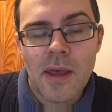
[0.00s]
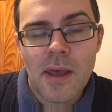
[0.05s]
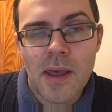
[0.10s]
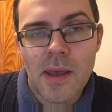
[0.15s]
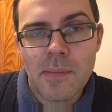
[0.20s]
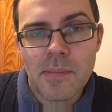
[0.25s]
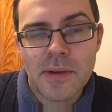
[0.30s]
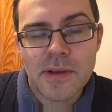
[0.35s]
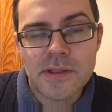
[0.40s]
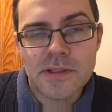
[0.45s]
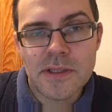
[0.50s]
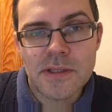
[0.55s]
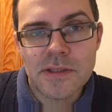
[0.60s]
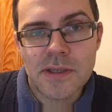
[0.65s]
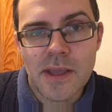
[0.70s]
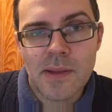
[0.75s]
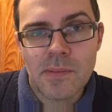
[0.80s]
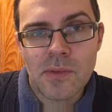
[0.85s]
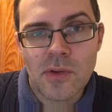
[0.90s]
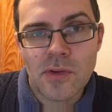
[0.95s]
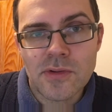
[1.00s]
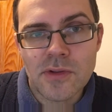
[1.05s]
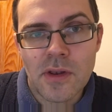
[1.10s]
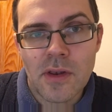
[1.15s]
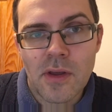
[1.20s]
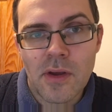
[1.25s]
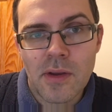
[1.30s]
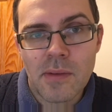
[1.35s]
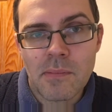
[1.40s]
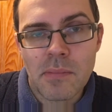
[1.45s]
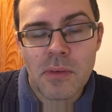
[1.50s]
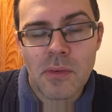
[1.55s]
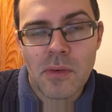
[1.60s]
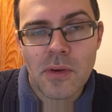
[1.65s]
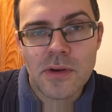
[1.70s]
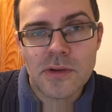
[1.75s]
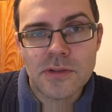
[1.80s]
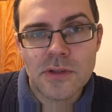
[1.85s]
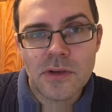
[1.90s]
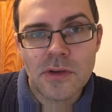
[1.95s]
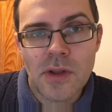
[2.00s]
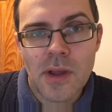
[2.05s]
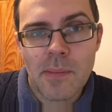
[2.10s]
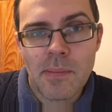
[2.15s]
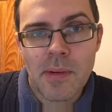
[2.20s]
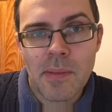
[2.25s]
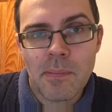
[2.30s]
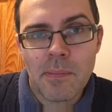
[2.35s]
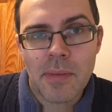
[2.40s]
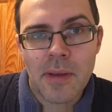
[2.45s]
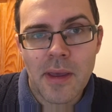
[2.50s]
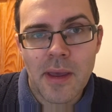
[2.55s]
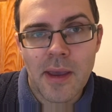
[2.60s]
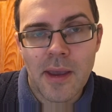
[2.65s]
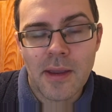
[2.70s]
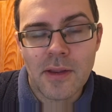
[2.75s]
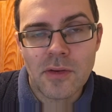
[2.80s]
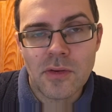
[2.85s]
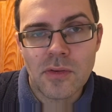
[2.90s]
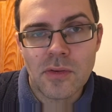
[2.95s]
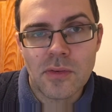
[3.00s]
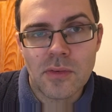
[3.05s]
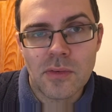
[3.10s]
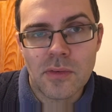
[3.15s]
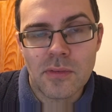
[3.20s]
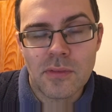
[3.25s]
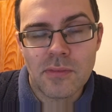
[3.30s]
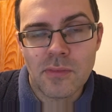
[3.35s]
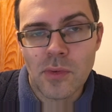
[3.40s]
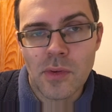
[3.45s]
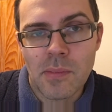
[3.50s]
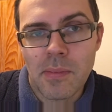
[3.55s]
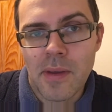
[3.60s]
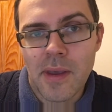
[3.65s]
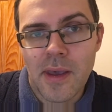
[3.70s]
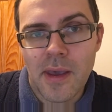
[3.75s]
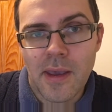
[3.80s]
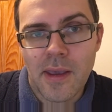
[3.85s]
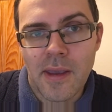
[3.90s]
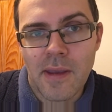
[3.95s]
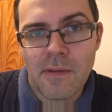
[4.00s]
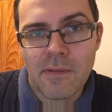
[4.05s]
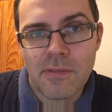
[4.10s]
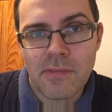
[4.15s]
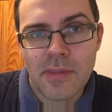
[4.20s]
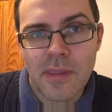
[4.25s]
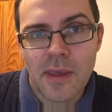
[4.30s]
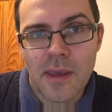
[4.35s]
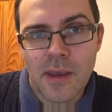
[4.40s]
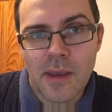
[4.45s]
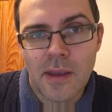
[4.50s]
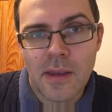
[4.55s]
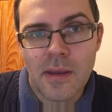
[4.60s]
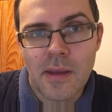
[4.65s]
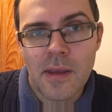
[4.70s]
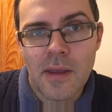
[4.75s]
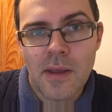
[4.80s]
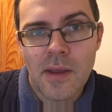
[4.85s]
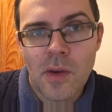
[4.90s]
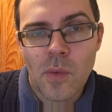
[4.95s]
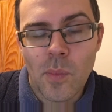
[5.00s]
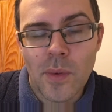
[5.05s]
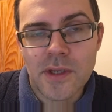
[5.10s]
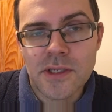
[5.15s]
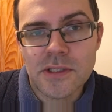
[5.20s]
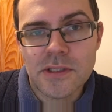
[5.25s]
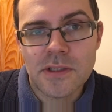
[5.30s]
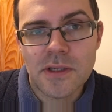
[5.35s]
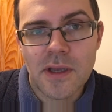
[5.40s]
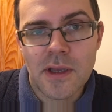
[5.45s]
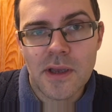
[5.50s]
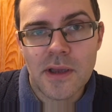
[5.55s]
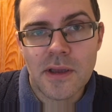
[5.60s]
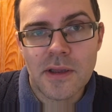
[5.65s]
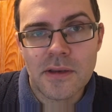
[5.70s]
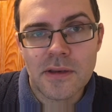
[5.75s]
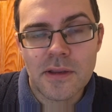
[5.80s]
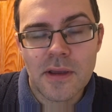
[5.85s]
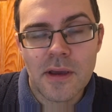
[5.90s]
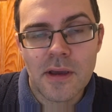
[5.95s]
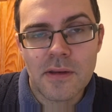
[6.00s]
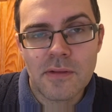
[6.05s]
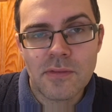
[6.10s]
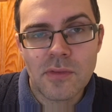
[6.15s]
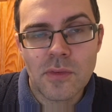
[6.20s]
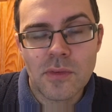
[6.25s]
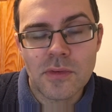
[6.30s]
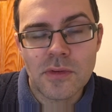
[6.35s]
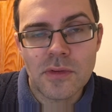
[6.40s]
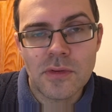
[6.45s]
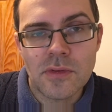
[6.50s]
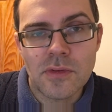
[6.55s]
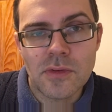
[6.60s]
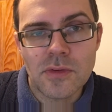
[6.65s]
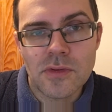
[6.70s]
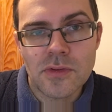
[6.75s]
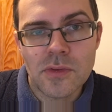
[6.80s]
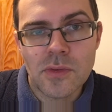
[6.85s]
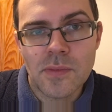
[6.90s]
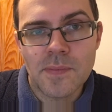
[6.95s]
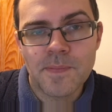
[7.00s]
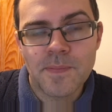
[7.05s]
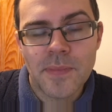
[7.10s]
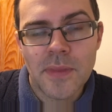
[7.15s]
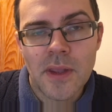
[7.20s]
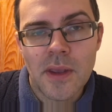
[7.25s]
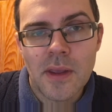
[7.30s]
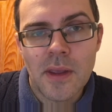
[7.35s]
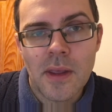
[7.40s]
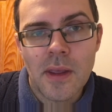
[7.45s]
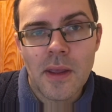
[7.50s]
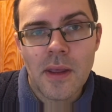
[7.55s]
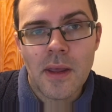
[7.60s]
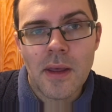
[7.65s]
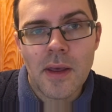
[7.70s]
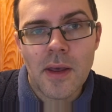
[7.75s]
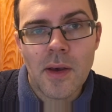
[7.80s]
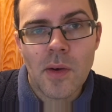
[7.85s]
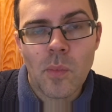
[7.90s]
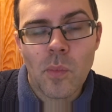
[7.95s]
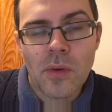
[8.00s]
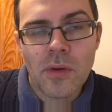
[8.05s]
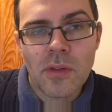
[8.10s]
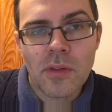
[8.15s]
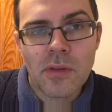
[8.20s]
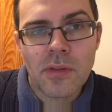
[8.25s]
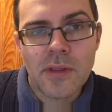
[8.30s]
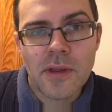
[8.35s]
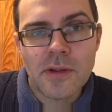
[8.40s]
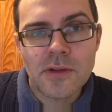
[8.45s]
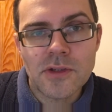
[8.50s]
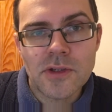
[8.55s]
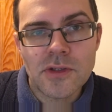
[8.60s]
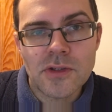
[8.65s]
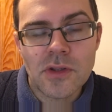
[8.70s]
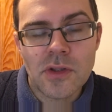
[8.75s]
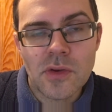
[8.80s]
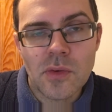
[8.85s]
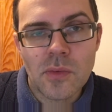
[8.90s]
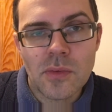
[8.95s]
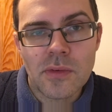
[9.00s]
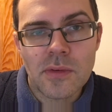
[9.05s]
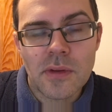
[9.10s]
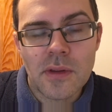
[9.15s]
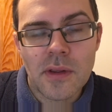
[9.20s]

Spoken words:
because the scheme does allow employers to top up pay to full pay if they wish and can afford to do so. One other thing just to note